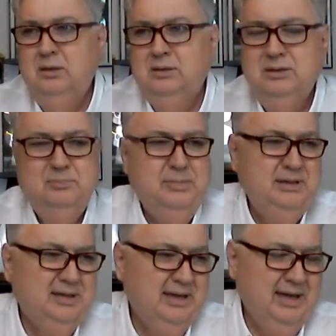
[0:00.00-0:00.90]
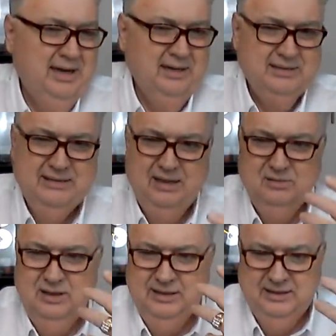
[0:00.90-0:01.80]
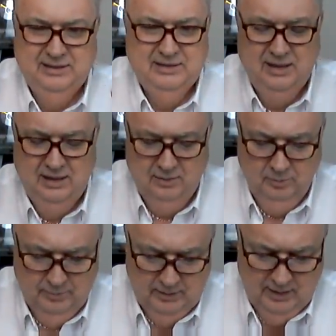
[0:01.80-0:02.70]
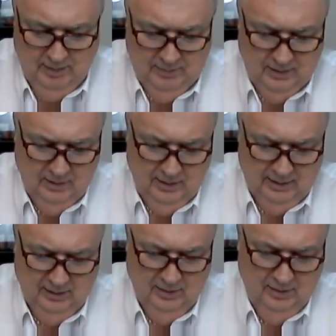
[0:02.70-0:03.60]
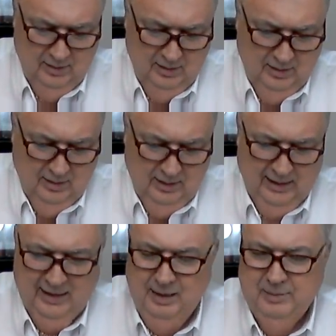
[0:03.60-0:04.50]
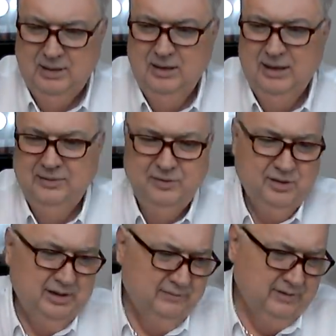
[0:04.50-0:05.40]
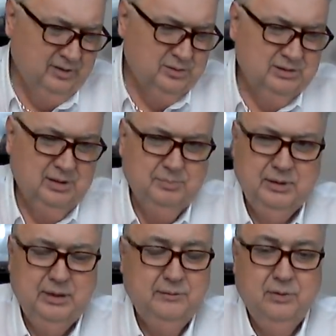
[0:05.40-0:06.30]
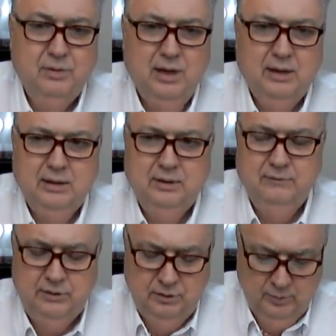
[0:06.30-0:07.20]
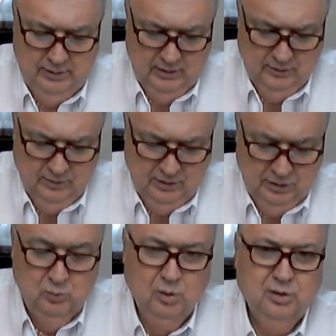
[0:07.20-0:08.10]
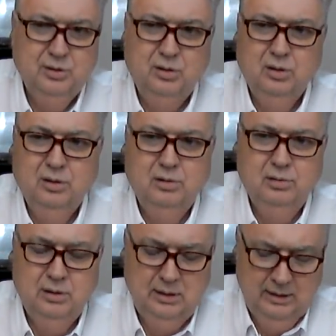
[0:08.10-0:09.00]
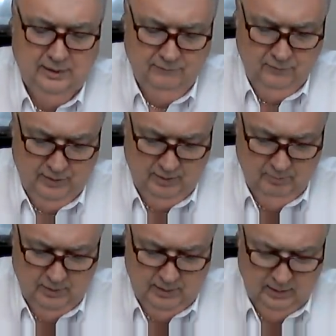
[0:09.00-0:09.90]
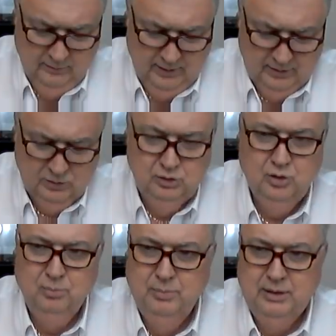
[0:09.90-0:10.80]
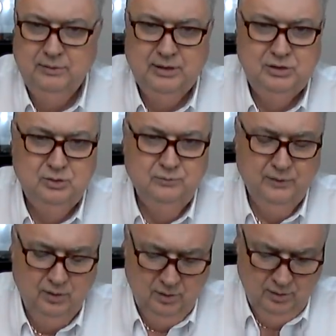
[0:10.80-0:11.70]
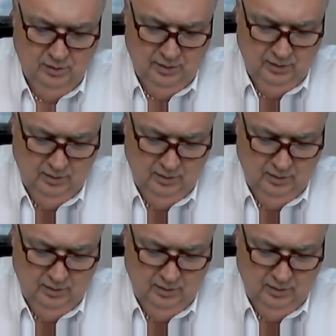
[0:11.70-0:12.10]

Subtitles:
to me, it kind of sounds like an entitlement. I mean, like they're giving you something and they're not giving you anything. You worked hard all your life for that money. That's your money that you've earned.